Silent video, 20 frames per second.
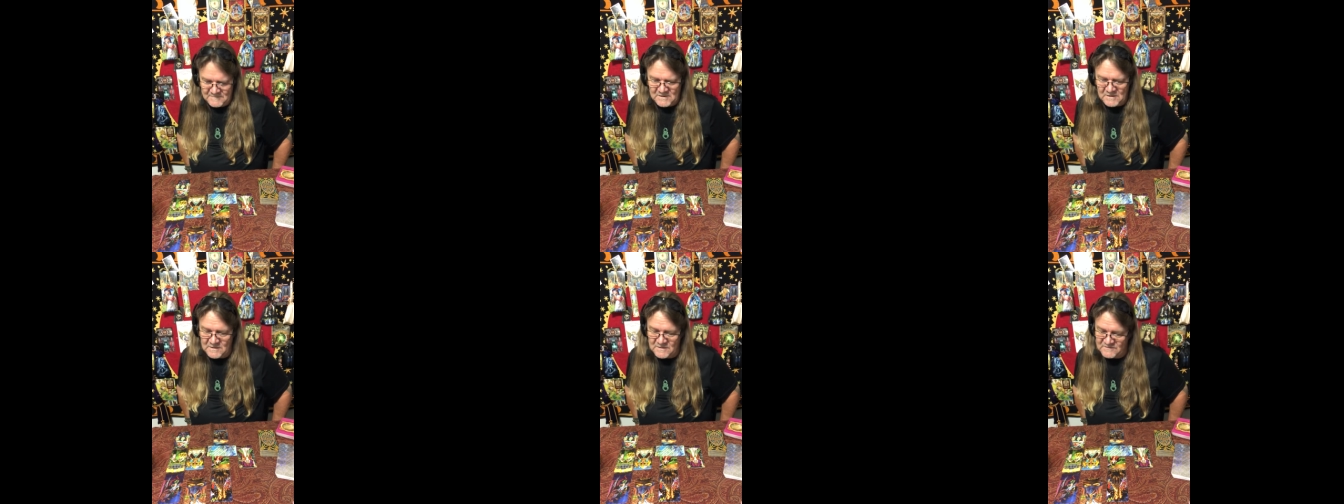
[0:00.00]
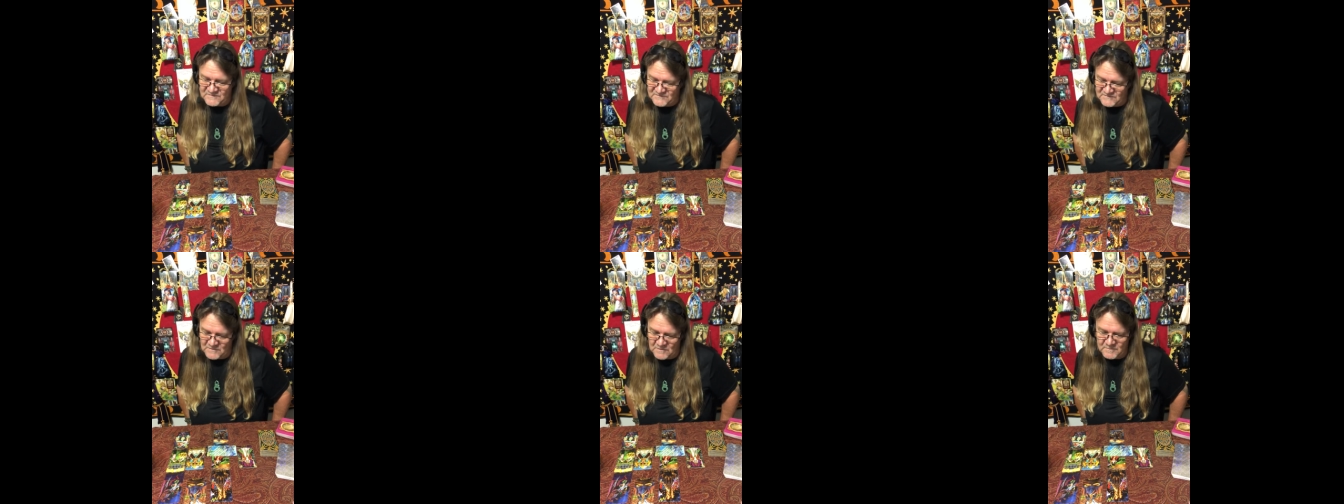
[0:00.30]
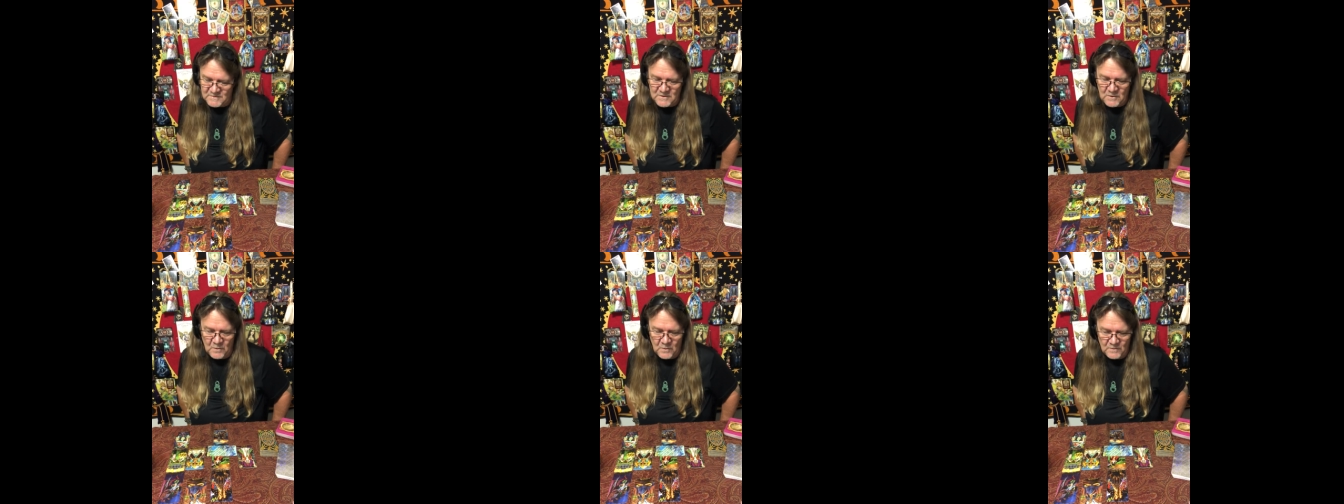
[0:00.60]
Going to still
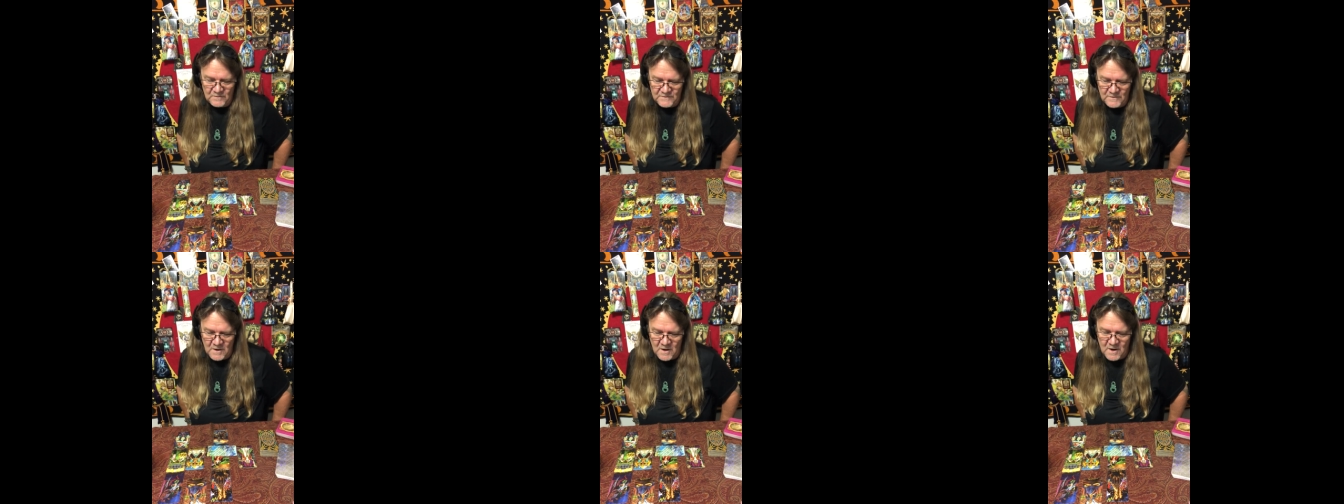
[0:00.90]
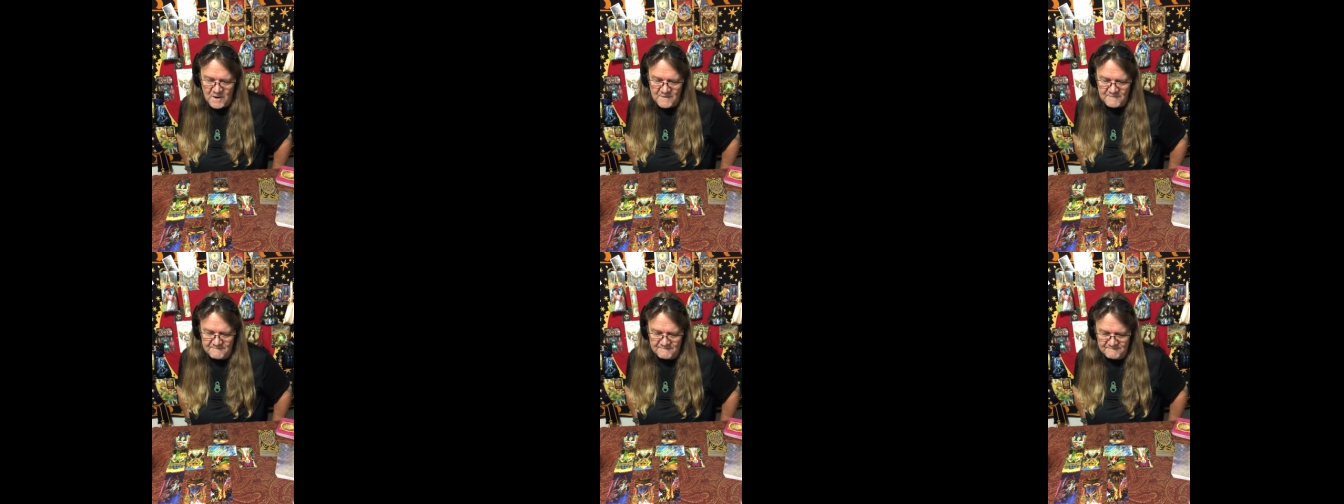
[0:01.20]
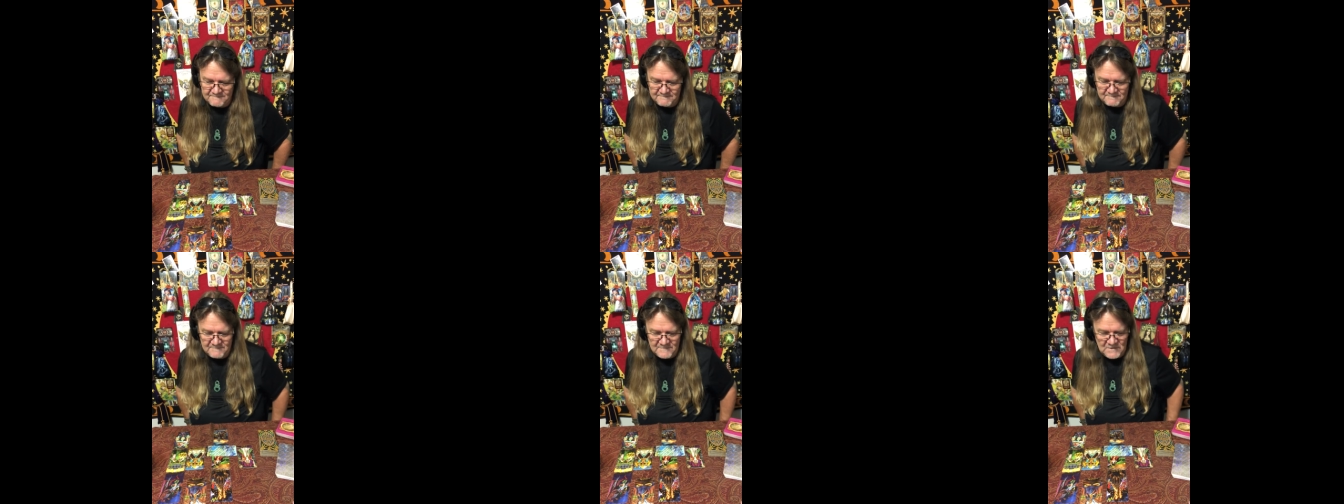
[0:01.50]
be holding on.
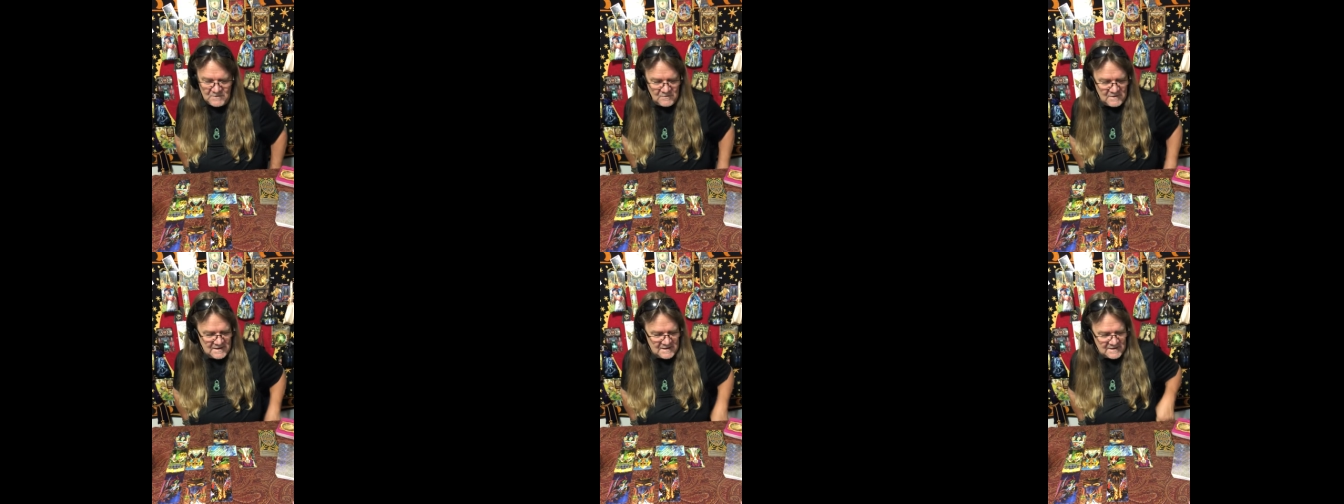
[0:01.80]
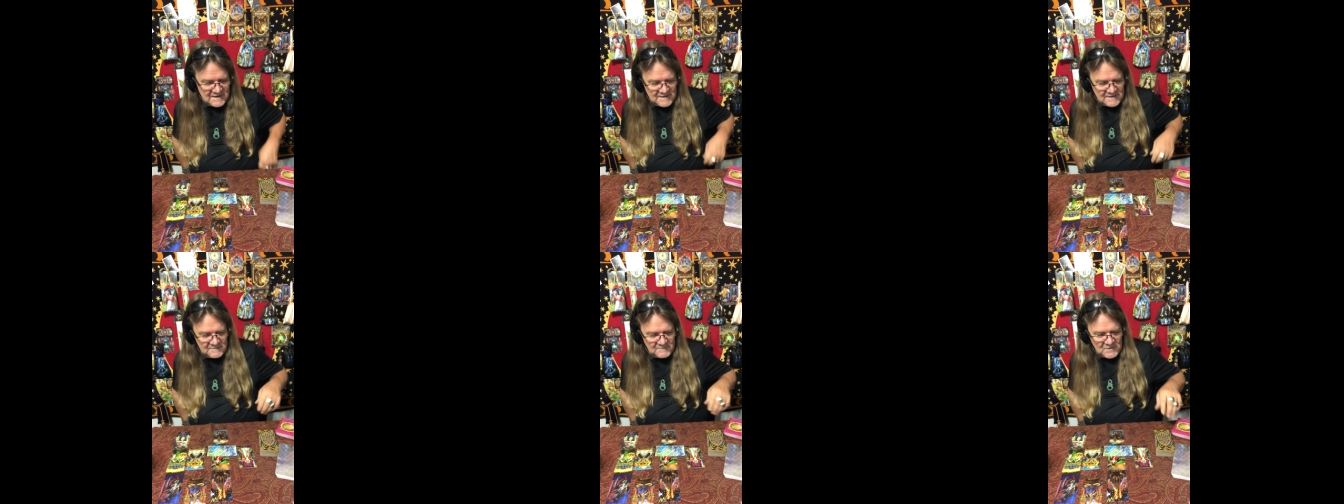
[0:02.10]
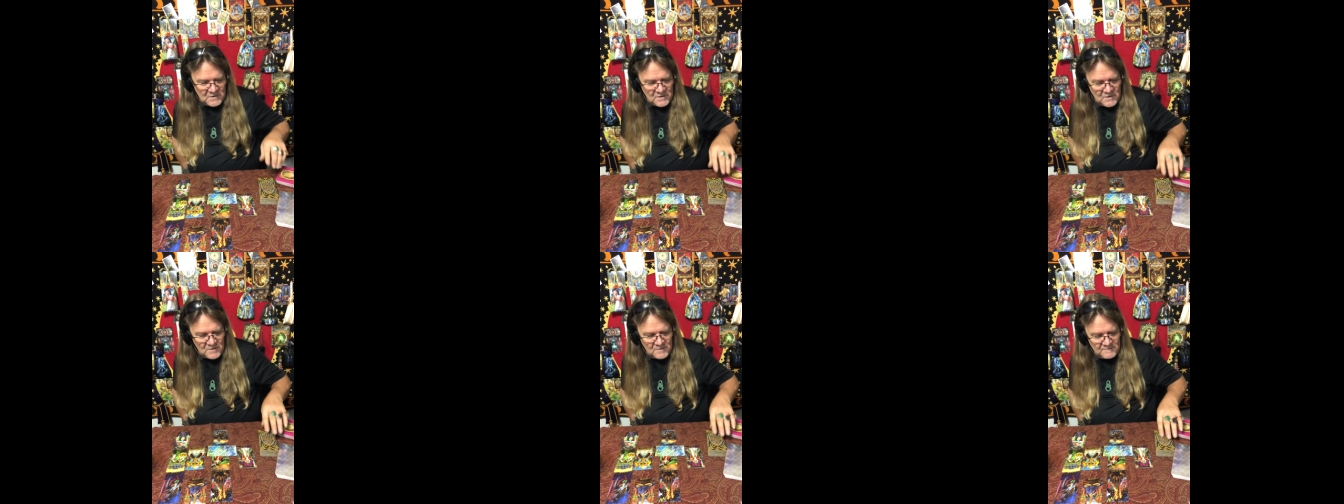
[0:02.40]
You ain't letting them
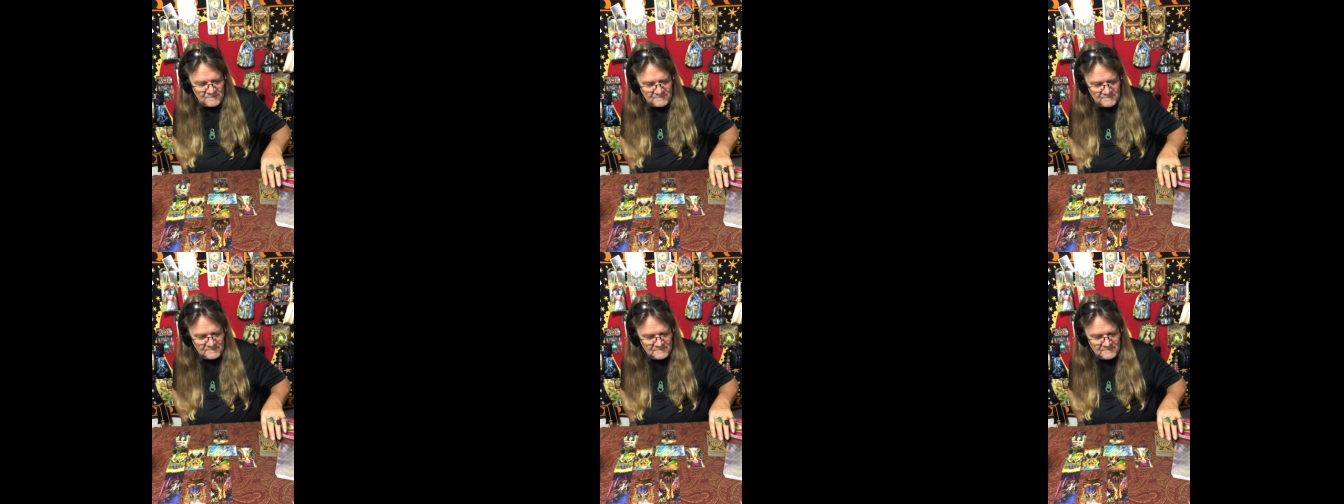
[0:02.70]
go.